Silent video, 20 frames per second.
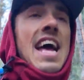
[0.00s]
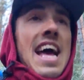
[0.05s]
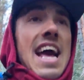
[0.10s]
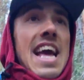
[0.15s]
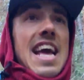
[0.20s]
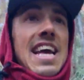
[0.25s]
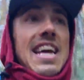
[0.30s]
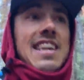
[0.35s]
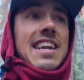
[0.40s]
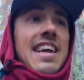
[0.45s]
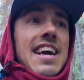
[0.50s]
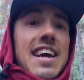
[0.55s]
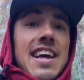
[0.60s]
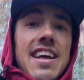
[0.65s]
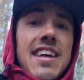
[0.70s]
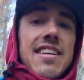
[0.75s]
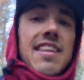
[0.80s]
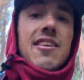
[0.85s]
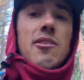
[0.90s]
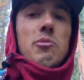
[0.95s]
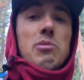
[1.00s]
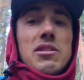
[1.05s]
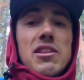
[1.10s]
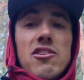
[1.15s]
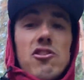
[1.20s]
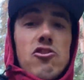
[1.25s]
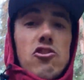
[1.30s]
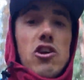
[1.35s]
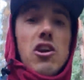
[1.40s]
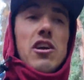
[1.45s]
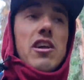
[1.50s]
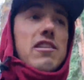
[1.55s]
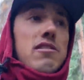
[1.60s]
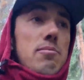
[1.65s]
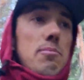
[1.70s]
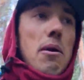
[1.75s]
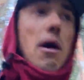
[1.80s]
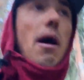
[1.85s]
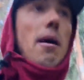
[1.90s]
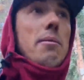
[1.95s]
And with this trail, it's
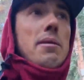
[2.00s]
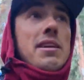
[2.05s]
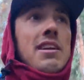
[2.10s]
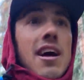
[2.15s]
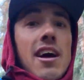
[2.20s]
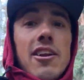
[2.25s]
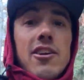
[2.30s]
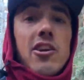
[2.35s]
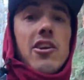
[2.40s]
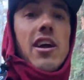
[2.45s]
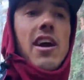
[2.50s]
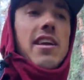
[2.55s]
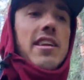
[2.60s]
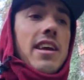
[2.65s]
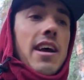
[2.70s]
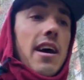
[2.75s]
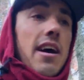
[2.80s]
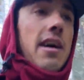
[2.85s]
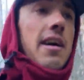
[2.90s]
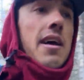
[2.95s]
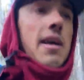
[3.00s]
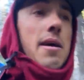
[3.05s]
probably not a good idea.